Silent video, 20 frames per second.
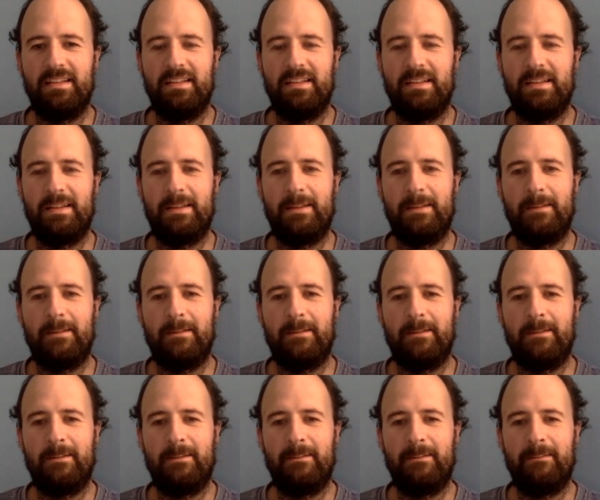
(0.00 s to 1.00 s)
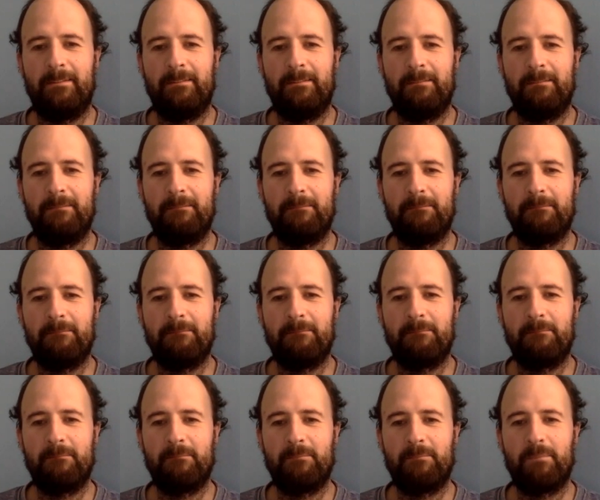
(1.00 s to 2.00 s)

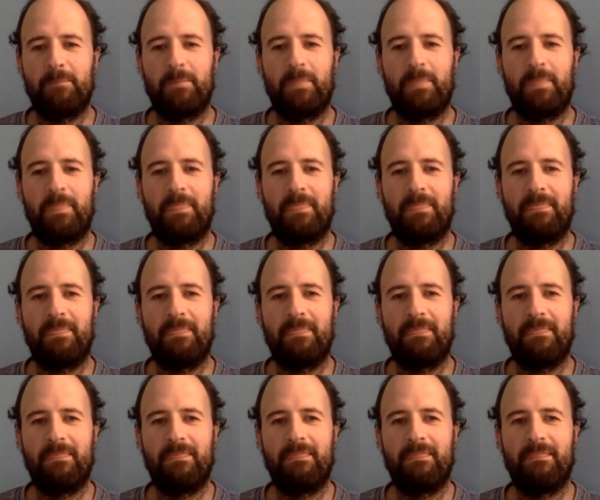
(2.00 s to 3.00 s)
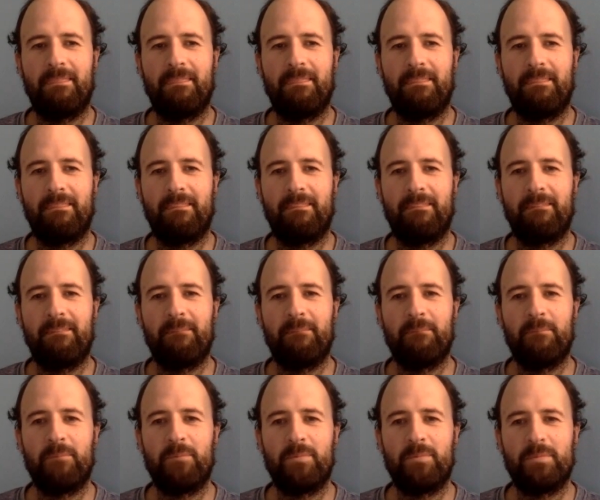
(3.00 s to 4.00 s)

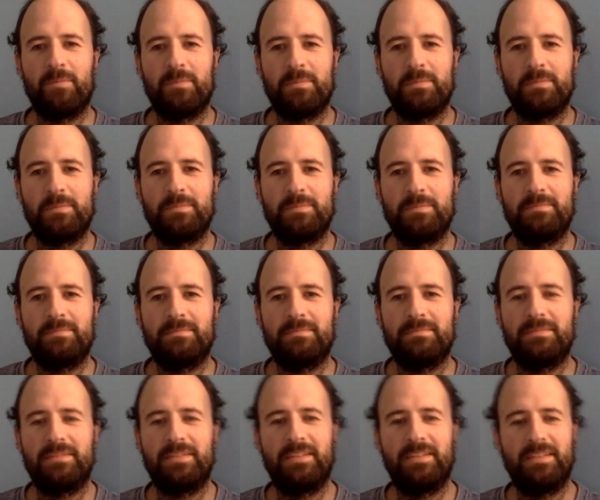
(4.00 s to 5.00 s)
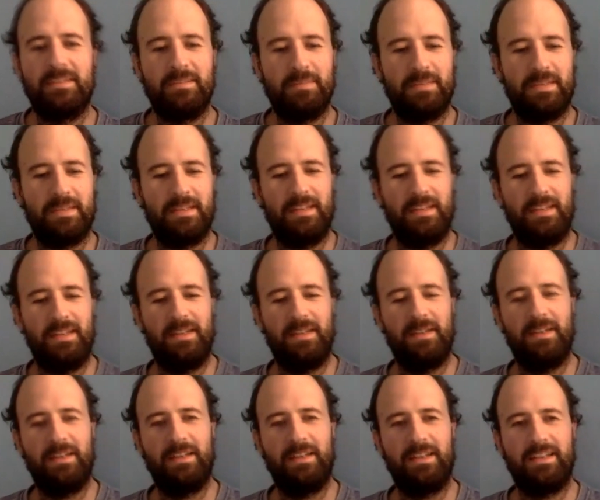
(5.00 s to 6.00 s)

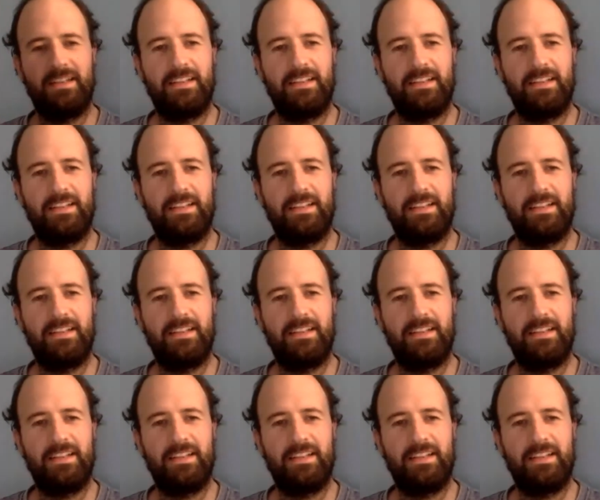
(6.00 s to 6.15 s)
[no speech]